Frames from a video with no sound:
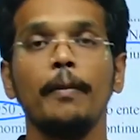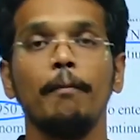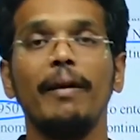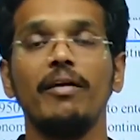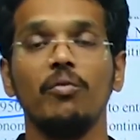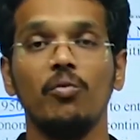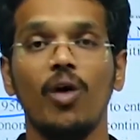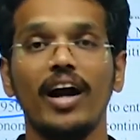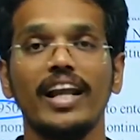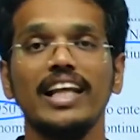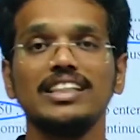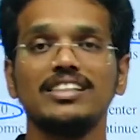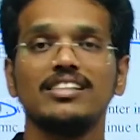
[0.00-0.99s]
But what
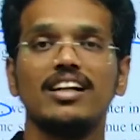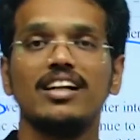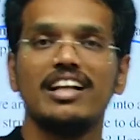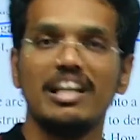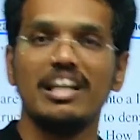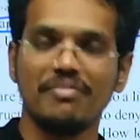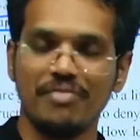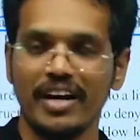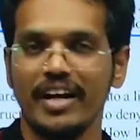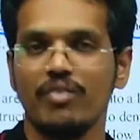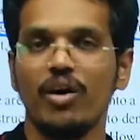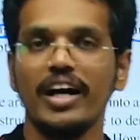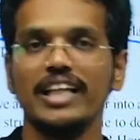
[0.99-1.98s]
is
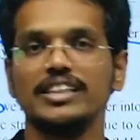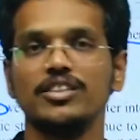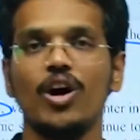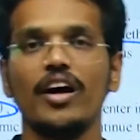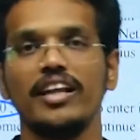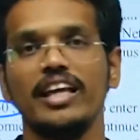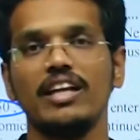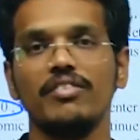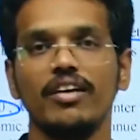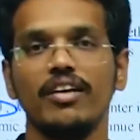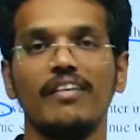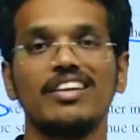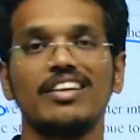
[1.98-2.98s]
different, what is not
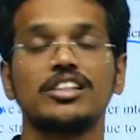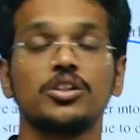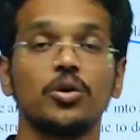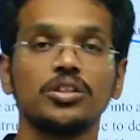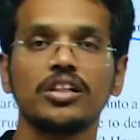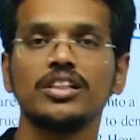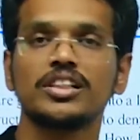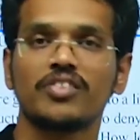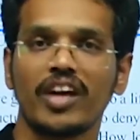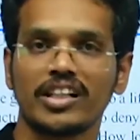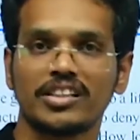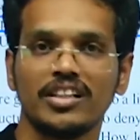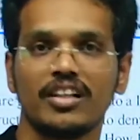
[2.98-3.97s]
equal? Our social
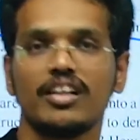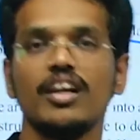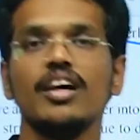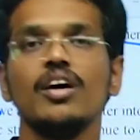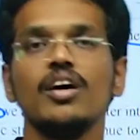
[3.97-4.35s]
structure.